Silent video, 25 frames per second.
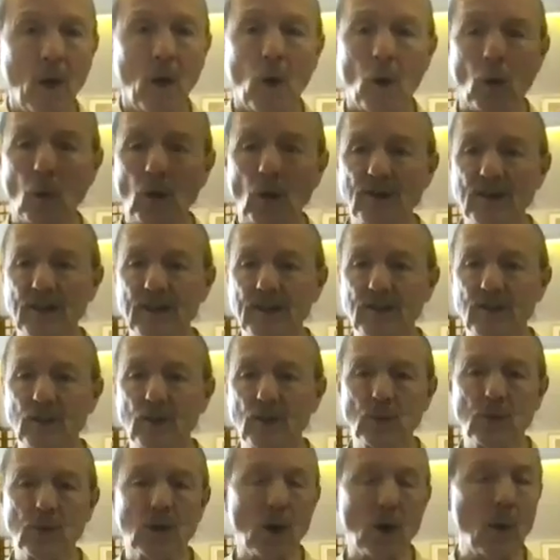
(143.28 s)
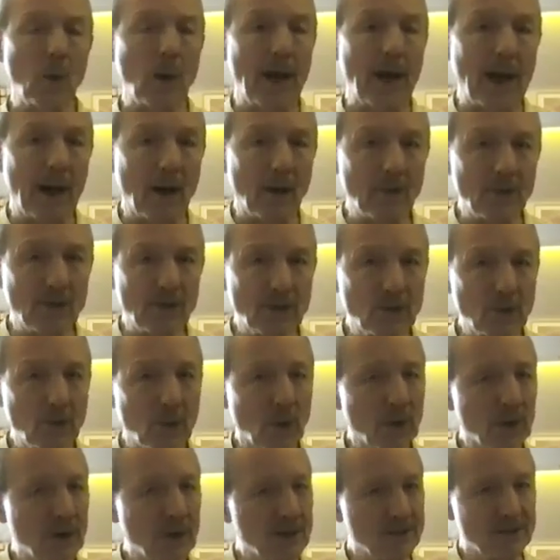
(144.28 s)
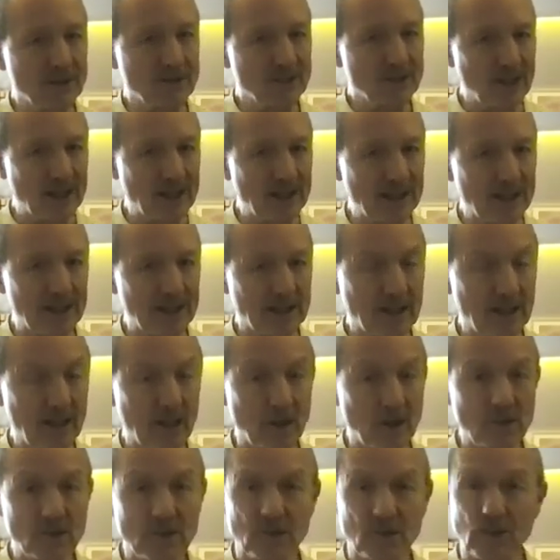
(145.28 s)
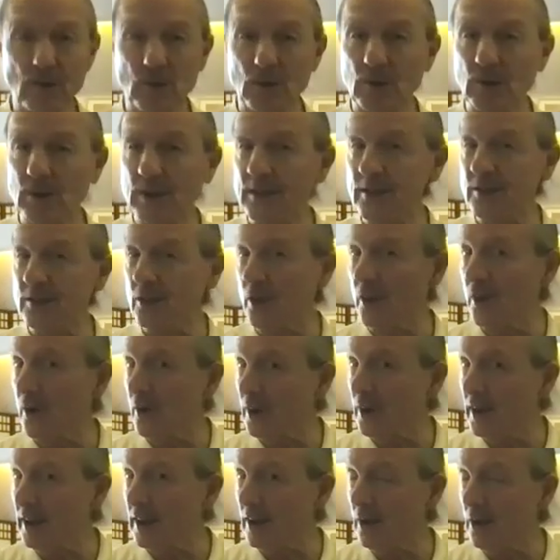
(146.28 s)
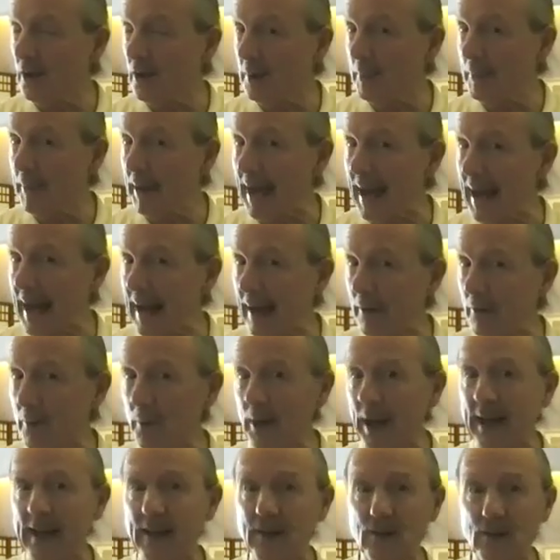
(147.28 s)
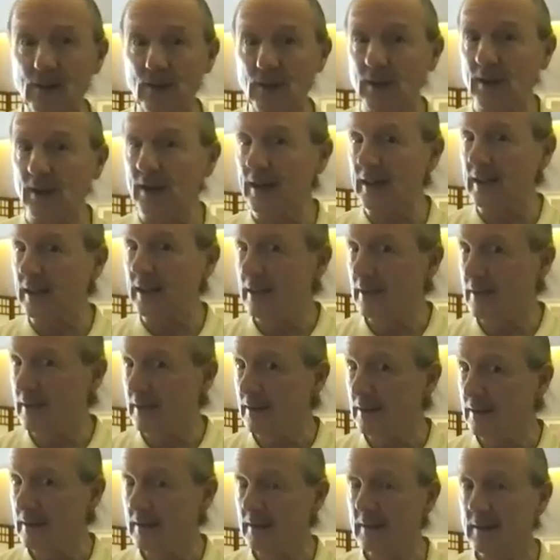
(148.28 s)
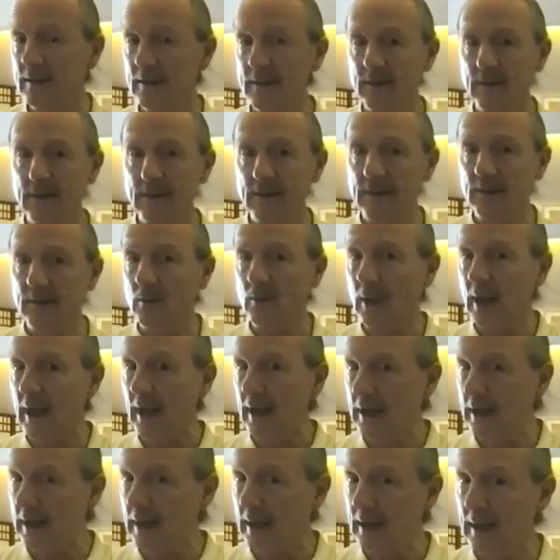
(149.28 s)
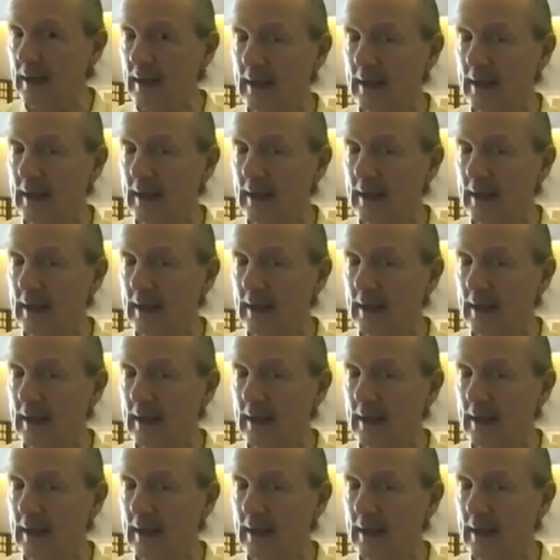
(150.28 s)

Or did you go out the door and gently close the door and turn and look back regularly, right?